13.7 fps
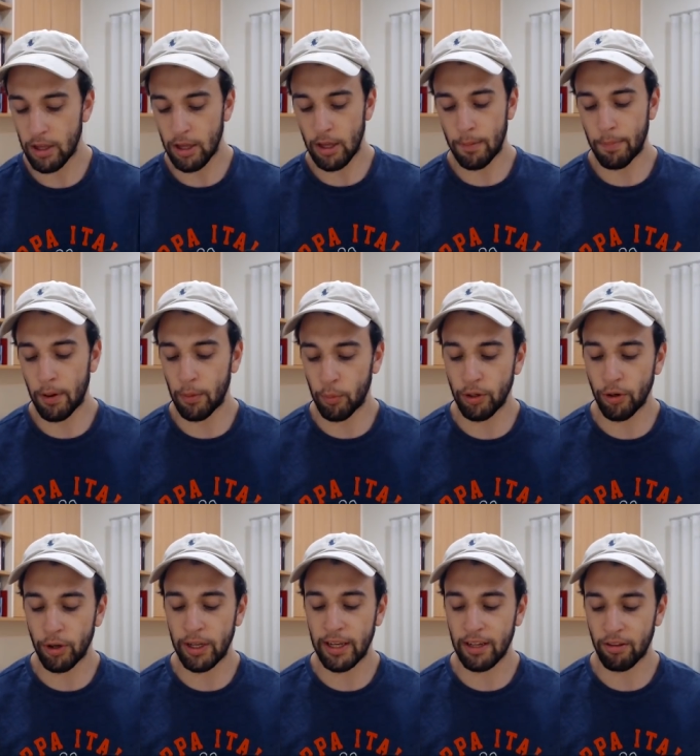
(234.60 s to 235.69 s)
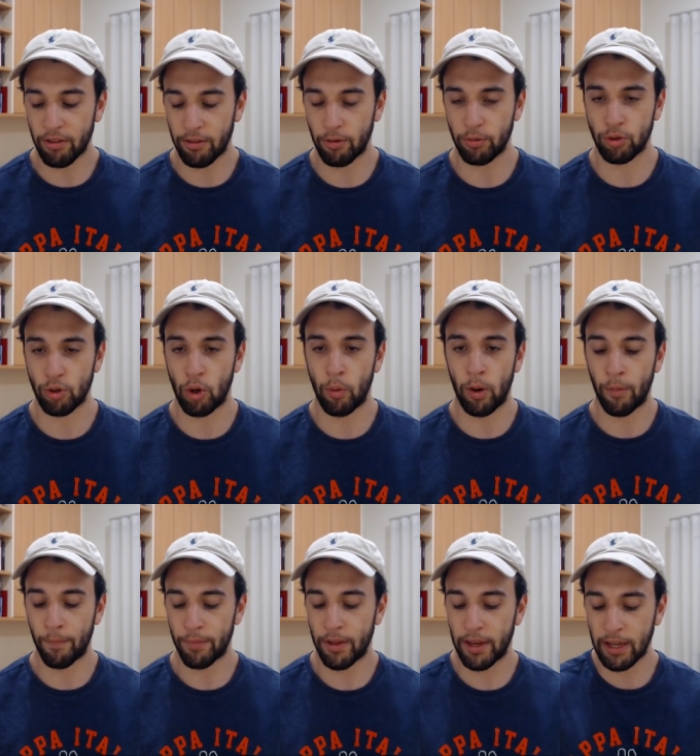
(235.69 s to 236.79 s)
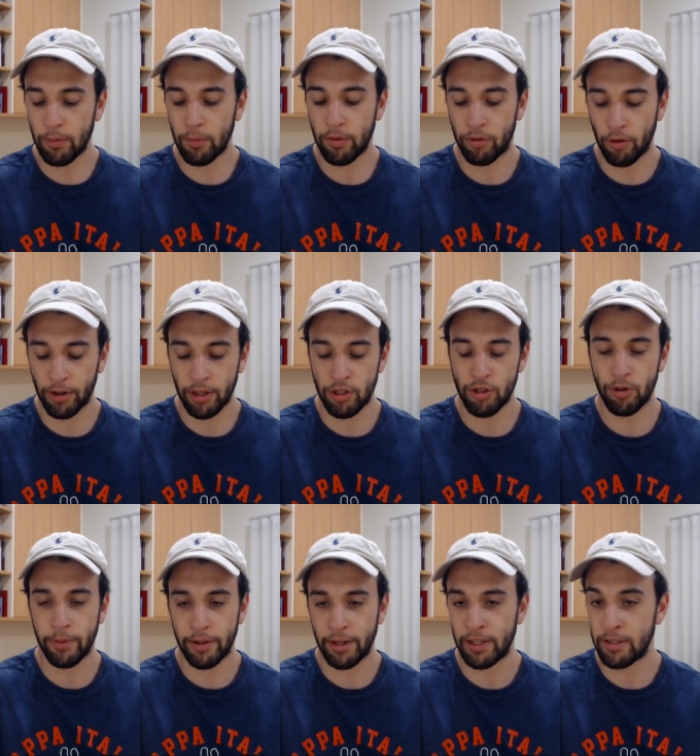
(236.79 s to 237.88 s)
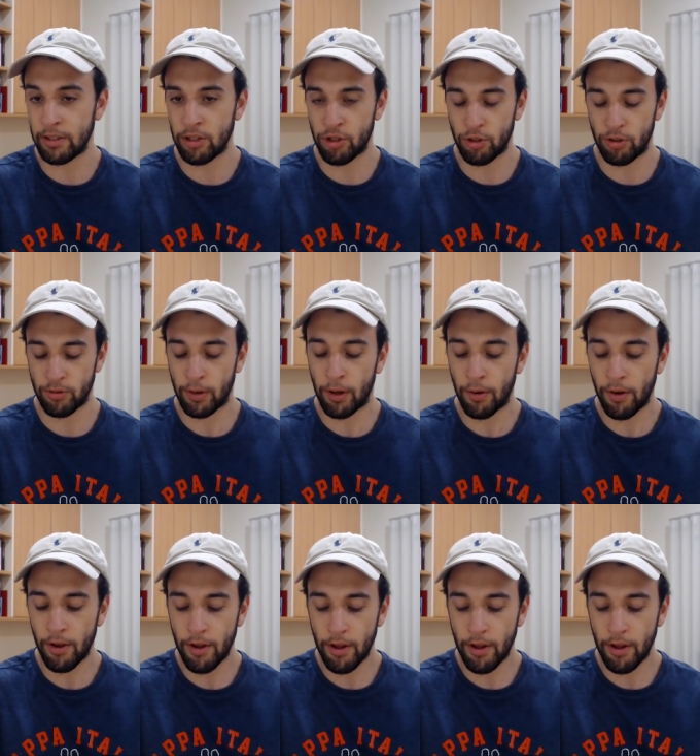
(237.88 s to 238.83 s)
But we know he can still score well. Again, with Docker, durability is an issue as well.